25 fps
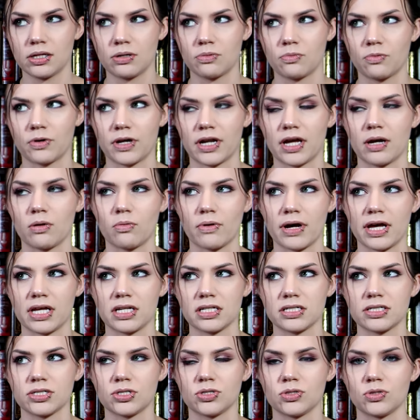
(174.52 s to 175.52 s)
when I
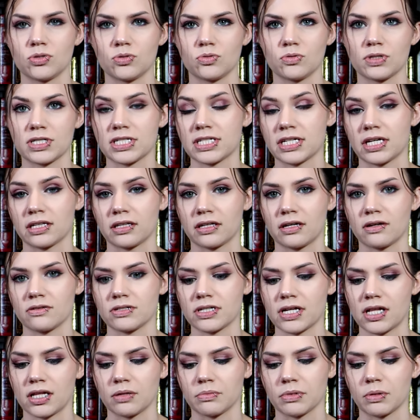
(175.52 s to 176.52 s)
went to the Stanley
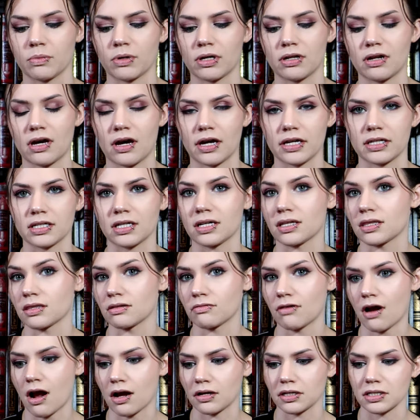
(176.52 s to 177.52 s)
Hotel and we went hiking in the
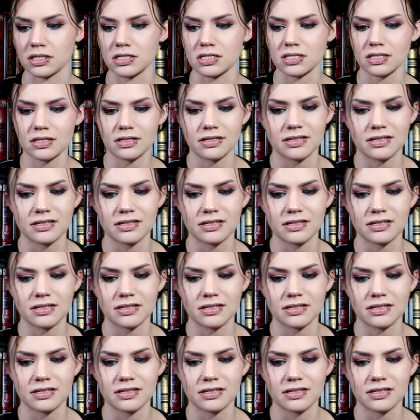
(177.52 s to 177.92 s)
Rockies.